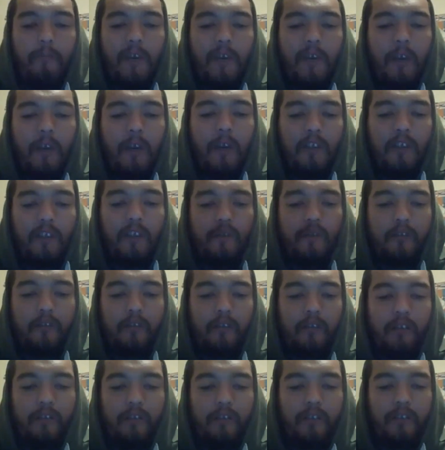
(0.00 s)
But
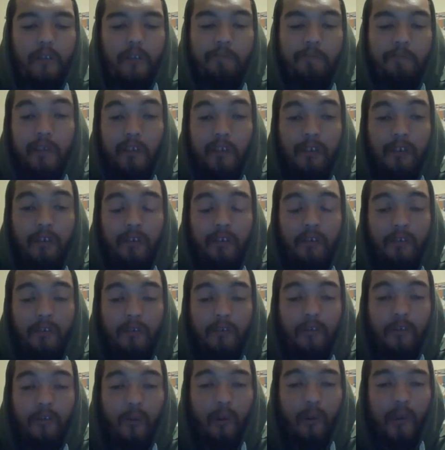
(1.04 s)
there's something
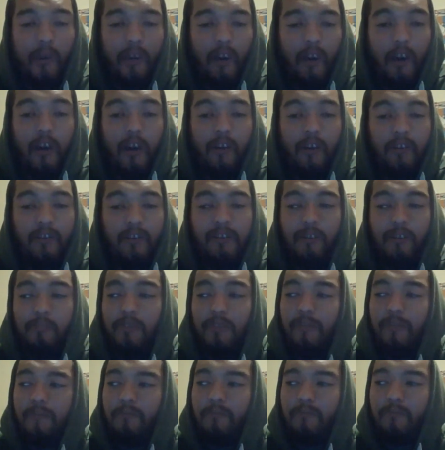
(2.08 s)
going on. There's
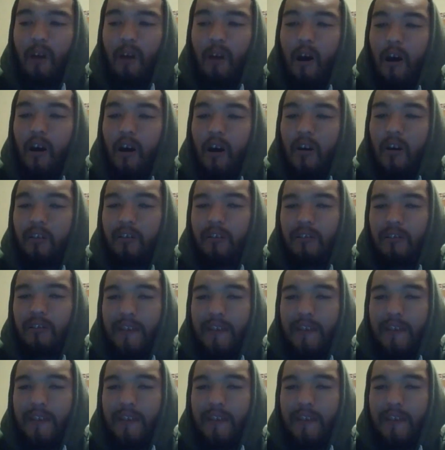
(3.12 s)
something wrong.